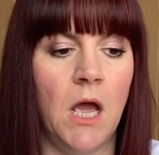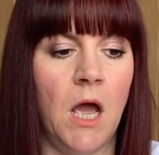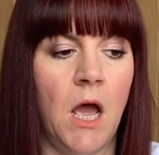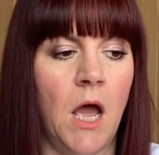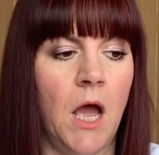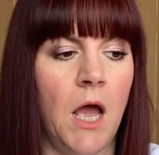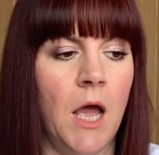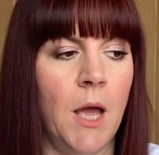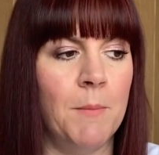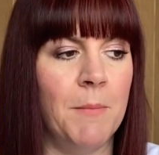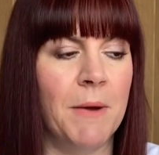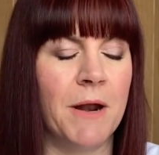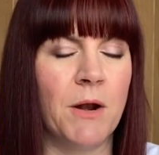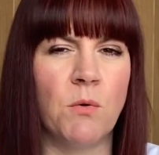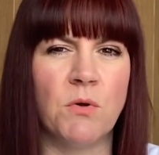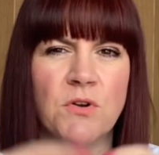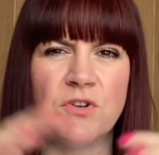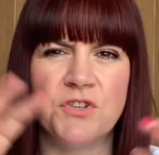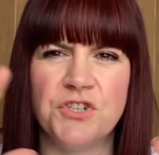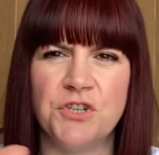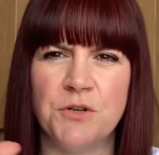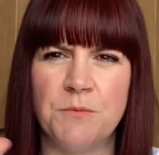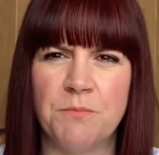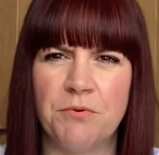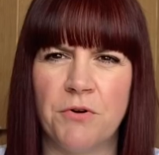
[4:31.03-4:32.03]
And I want to
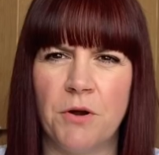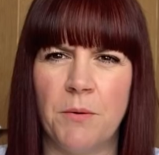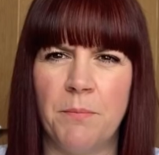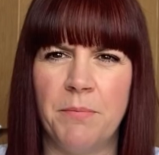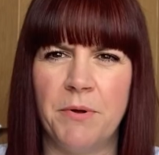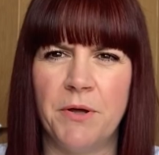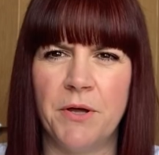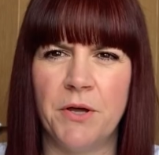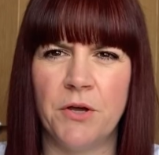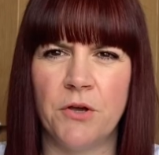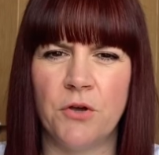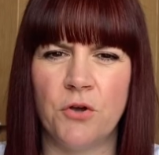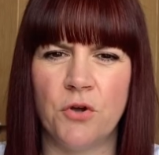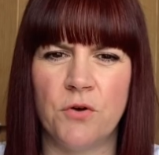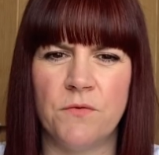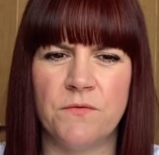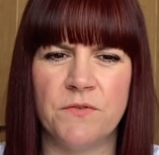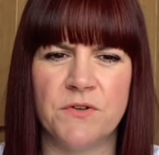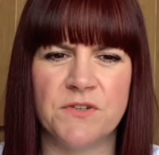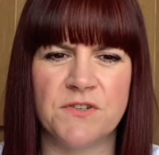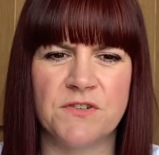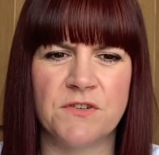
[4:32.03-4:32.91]
do proper covers.